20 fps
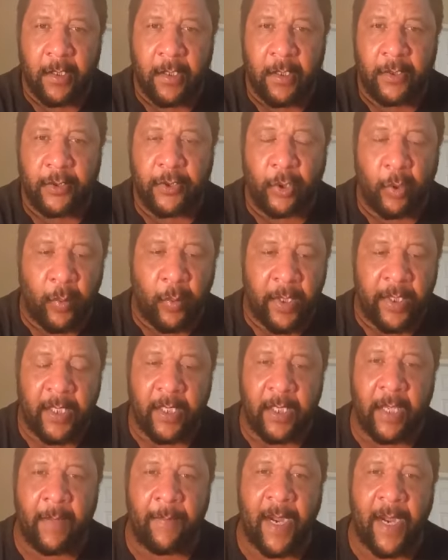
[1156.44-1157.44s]
So we
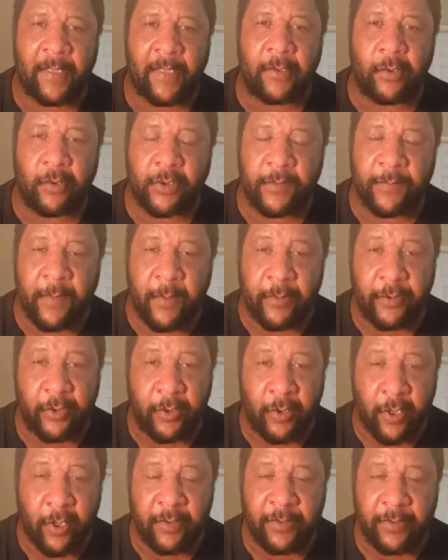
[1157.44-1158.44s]
can come out of those spiritual
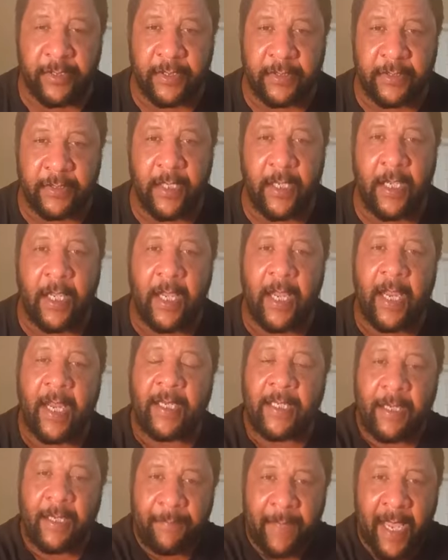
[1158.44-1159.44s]
curses
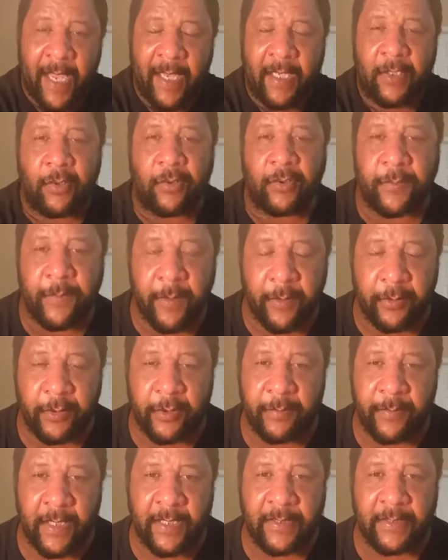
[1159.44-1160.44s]
and get back in those
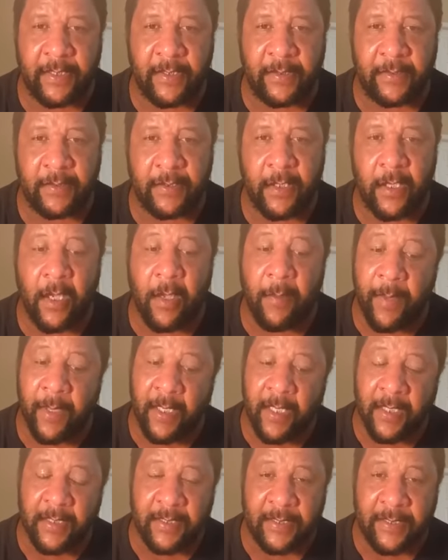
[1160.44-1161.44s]
spiritual blessings
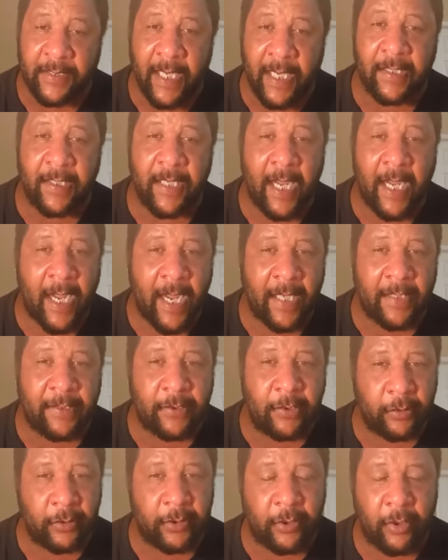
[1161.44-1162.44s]
because Satan hides
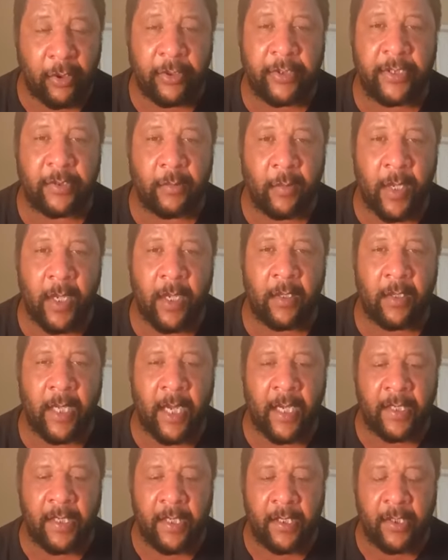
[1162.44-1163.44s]
those curses well
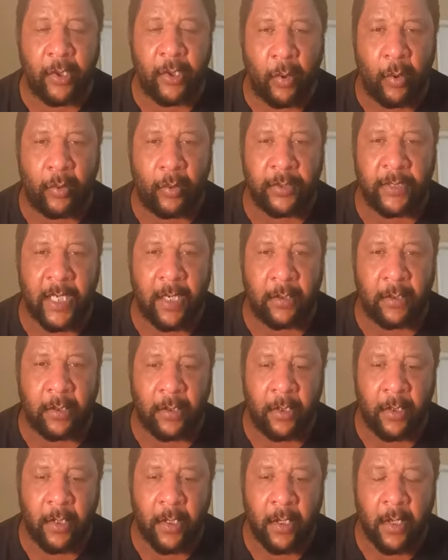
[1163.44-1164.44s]
and he knows how
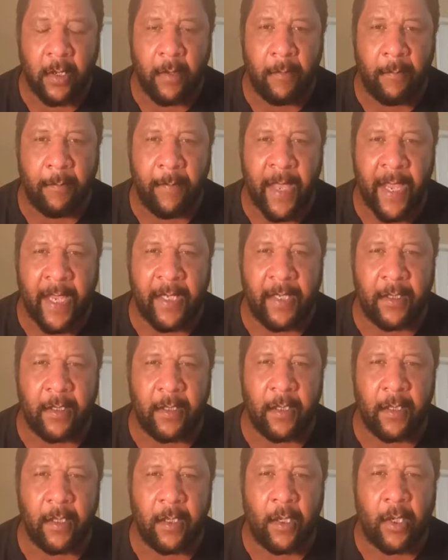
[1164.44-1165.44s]
to make
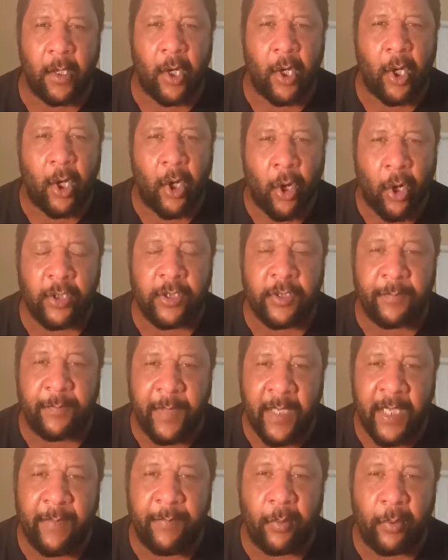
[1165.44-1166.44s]
cursed
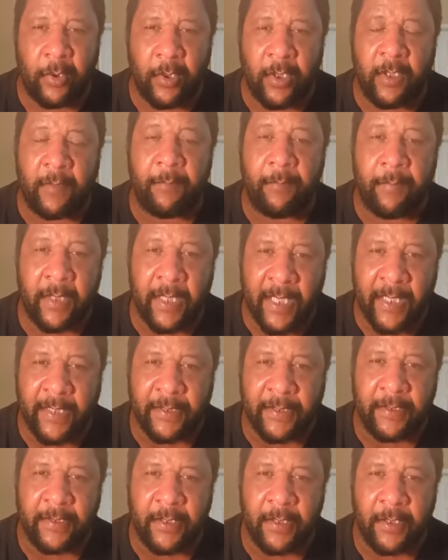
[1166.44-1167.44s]
people look
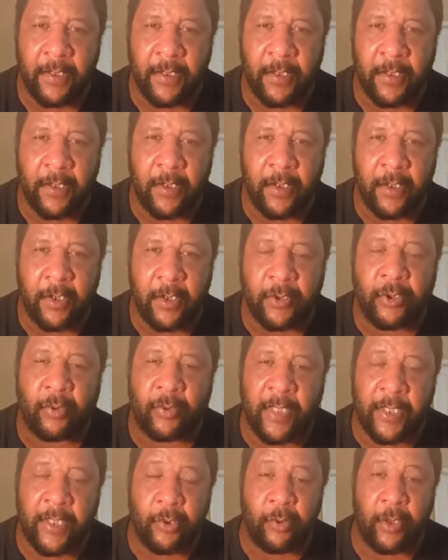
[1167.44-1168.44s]
blessed so
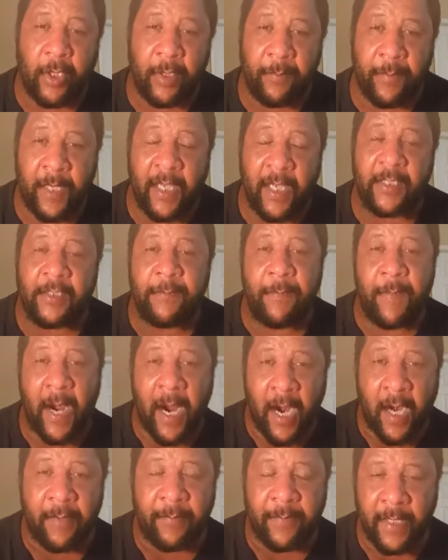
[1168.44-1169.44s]
that you can be
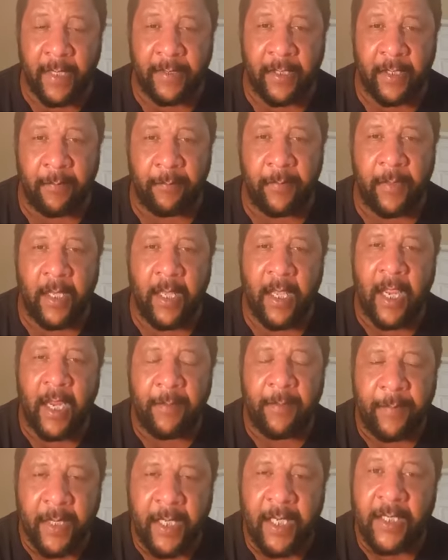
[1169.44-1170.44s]
inspired by them
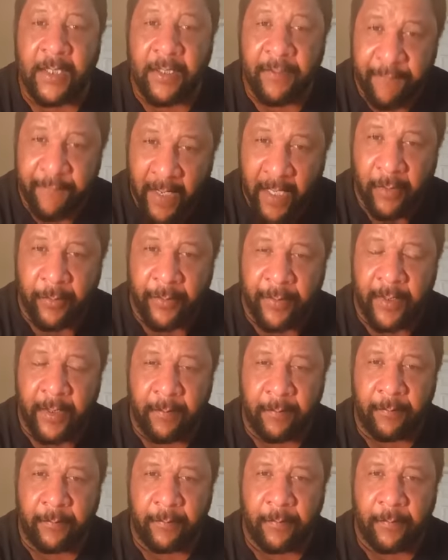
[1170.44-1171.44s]
and begin to follow them.